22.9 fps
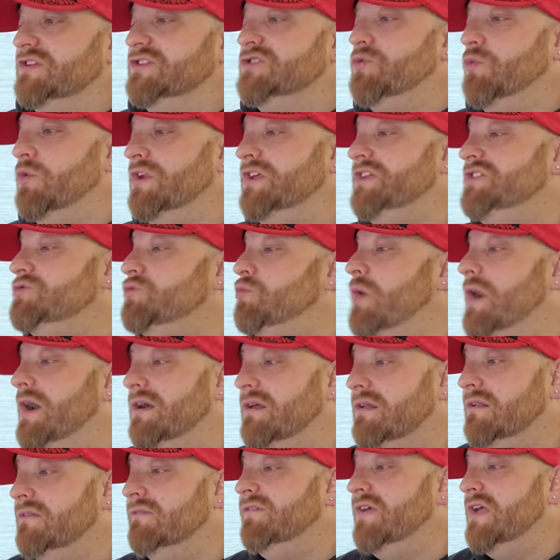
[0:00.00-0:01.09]
for the twenty
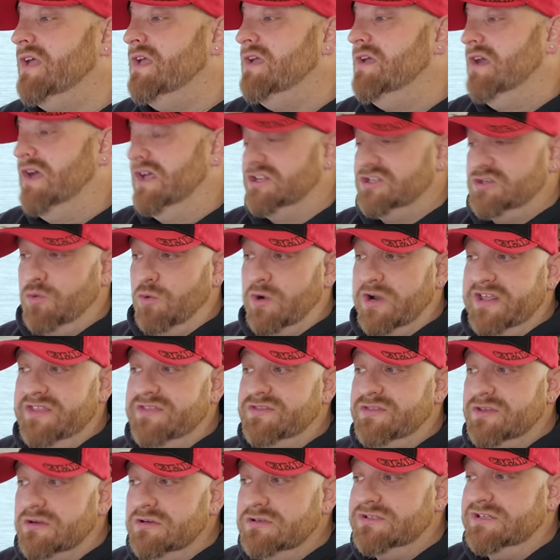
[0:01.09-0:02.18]
twelve and twenty
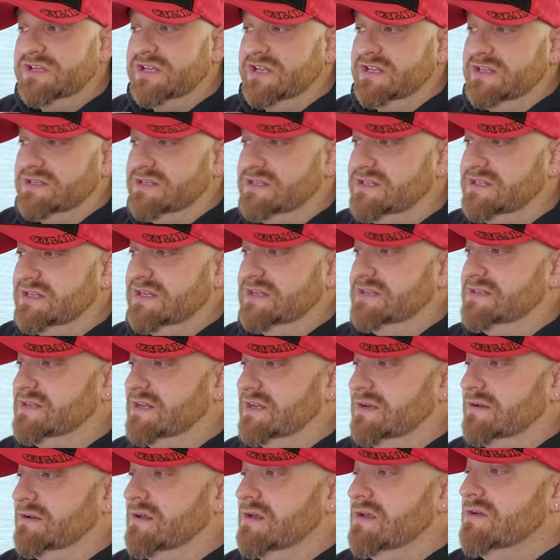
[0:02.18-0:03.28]
thirteen
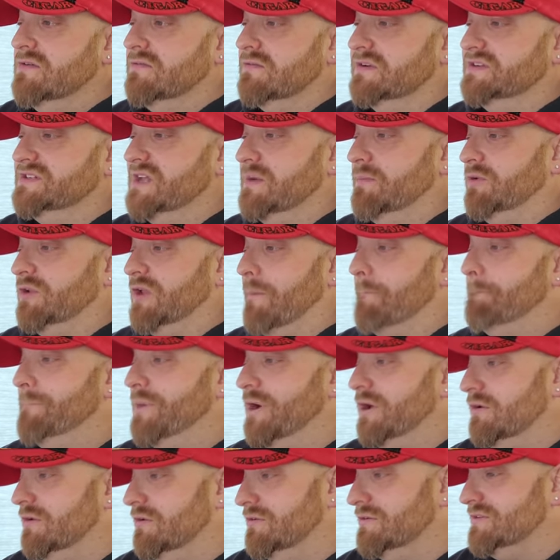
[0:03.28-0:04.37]
season. Resembled a
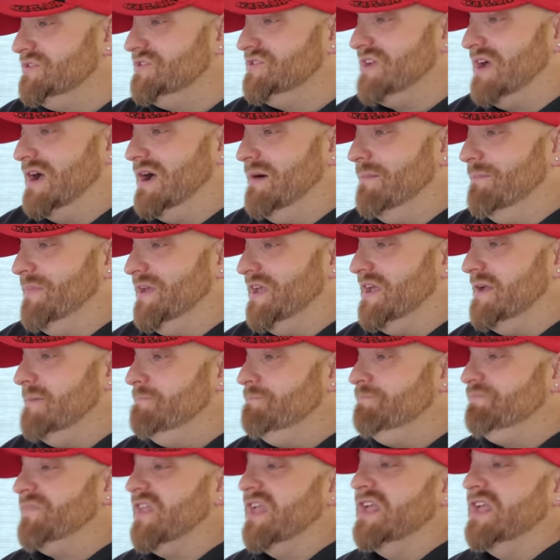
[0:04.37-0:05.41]
bald zombie,